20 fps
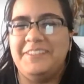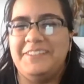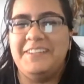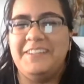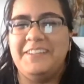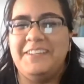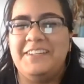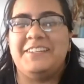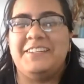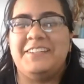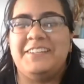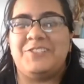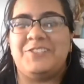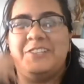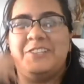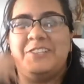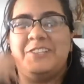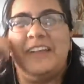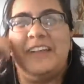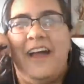This isn't
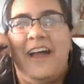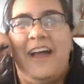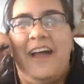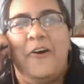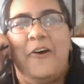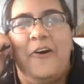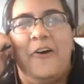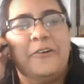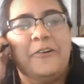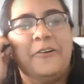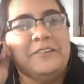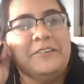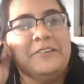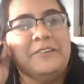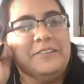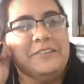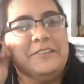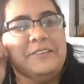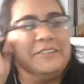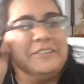historically
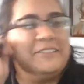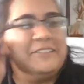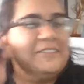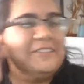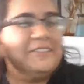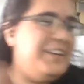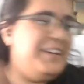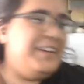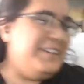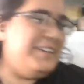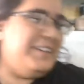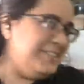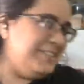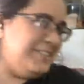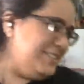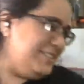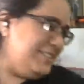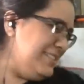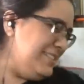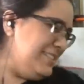accurate. Did you
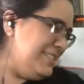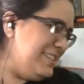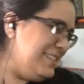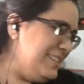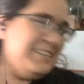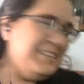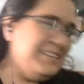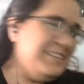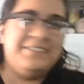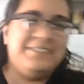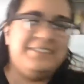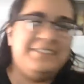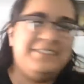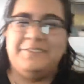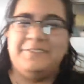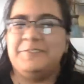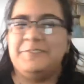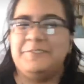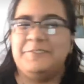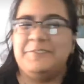watch Xena
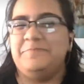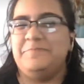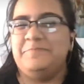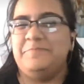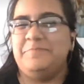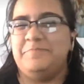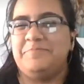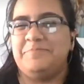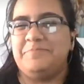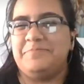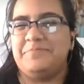at all?